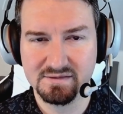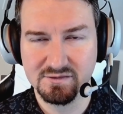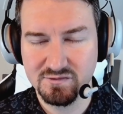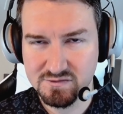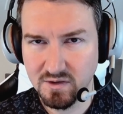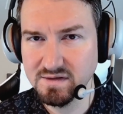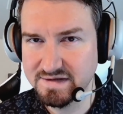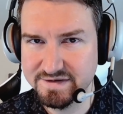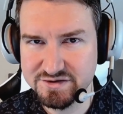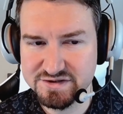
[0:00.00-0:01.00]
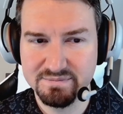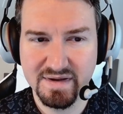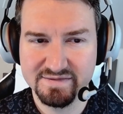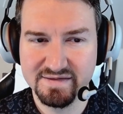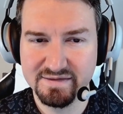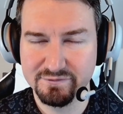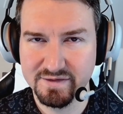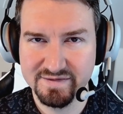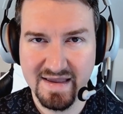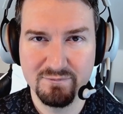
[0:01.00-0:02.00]
Strong leadership makes a
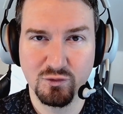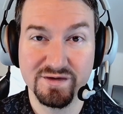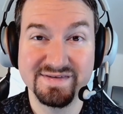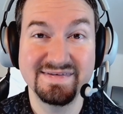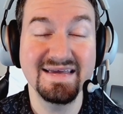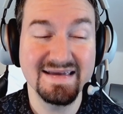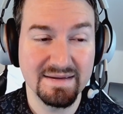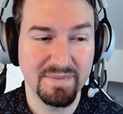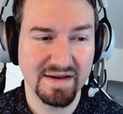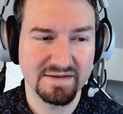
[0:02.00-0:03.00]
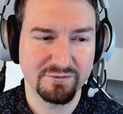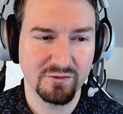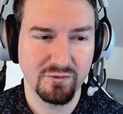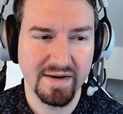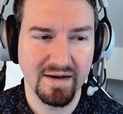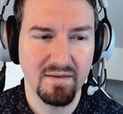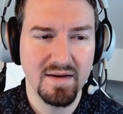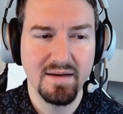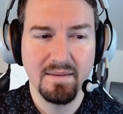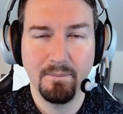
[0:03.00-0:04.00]
difference, and we're seeing it make a difference right now.
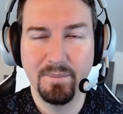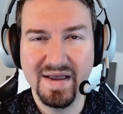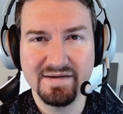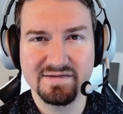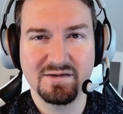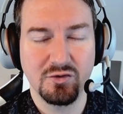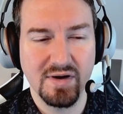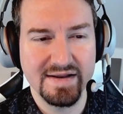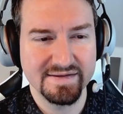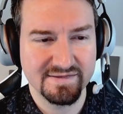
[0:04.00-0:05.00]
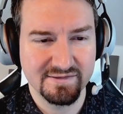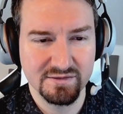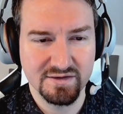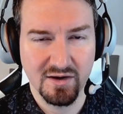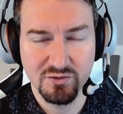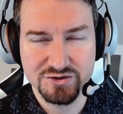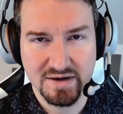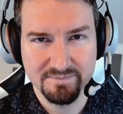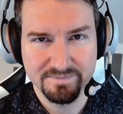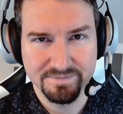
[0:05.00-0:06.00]
Banks credits Donald
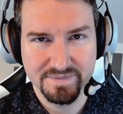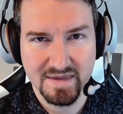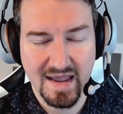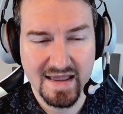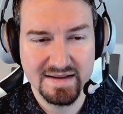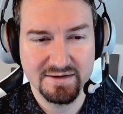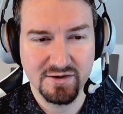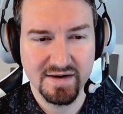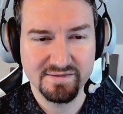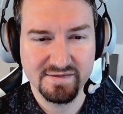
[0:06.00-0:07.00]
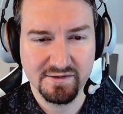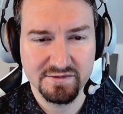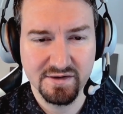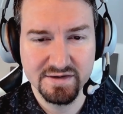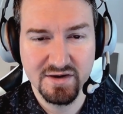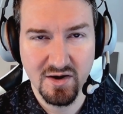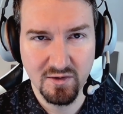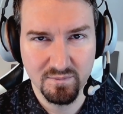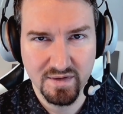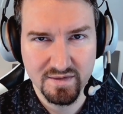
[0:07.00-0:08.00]
Trump, and he credits Secretary
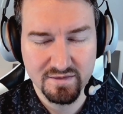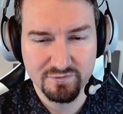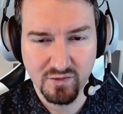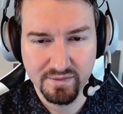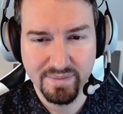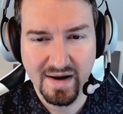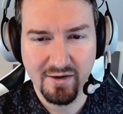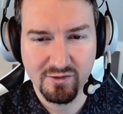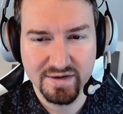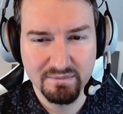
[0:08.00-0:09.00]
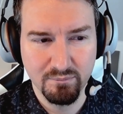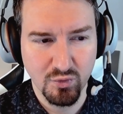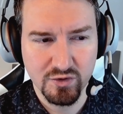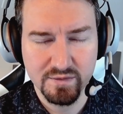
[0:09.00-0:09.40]
Nolan for empowering Border